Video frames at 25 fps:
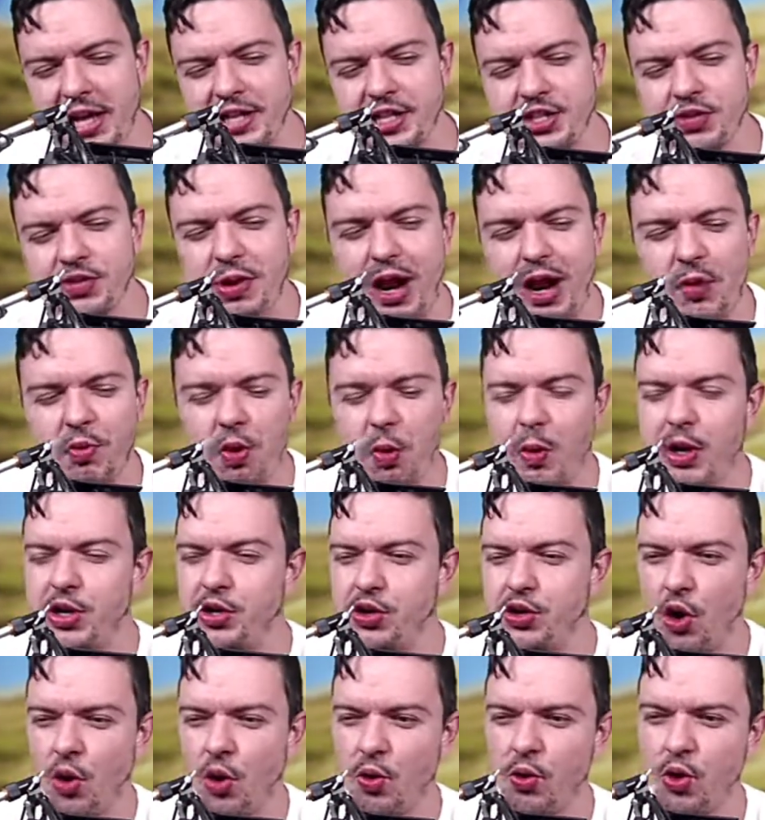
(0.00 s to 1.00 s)
right now where we
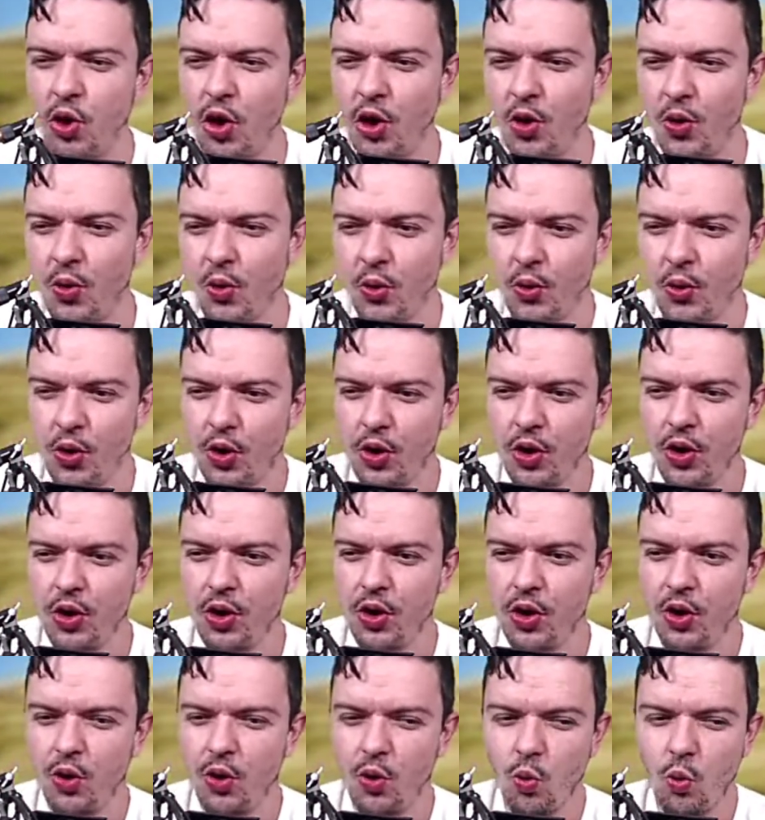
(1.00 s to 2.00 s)
don't know
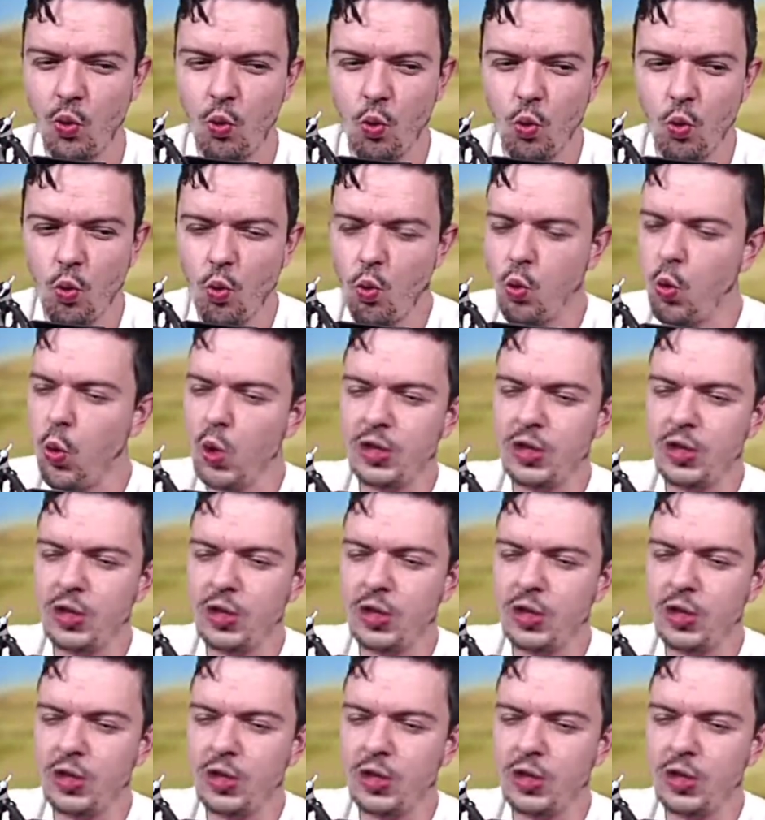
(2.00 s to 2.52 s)
what